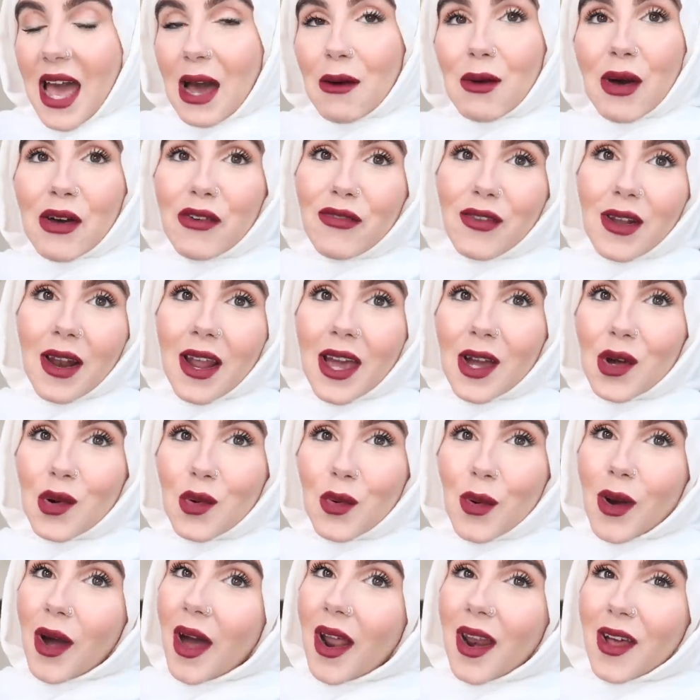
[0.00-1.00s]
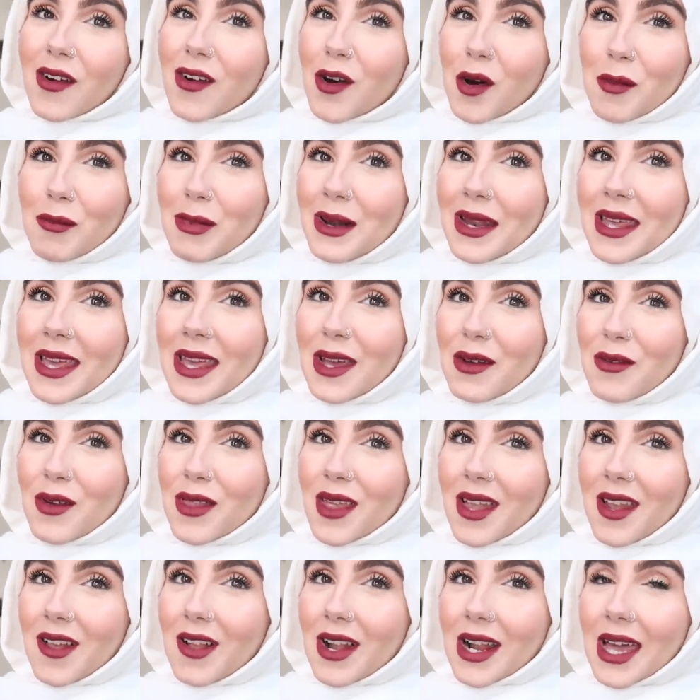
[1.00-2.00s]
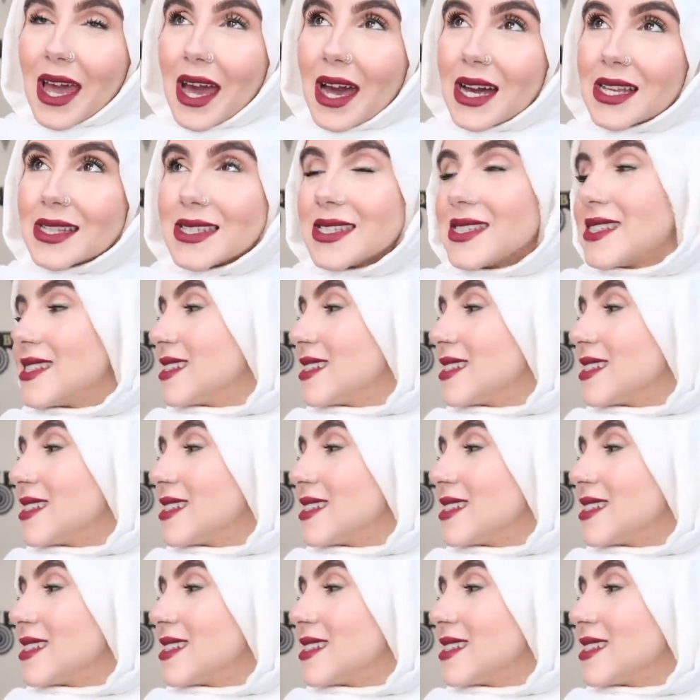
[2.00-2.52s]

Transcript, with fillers: now I feel like we're kind of complete with a little cat,